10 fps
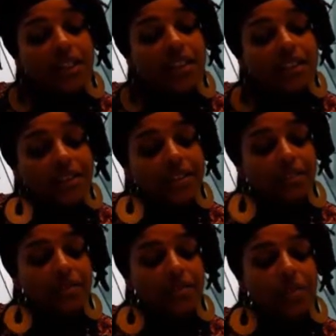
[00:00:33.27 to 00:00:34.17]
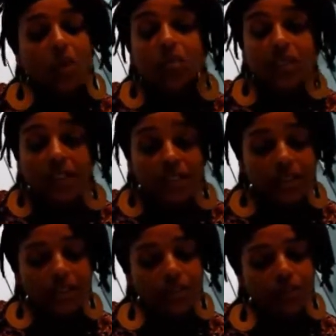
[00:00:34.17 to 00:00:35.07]
hills,
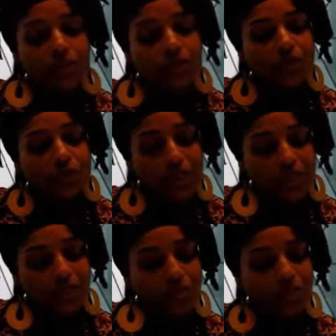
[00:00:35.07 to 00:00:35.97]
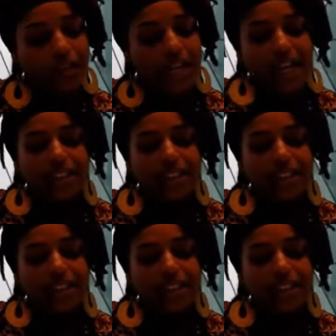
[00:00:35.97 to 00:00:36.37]
mountains, moving away from it,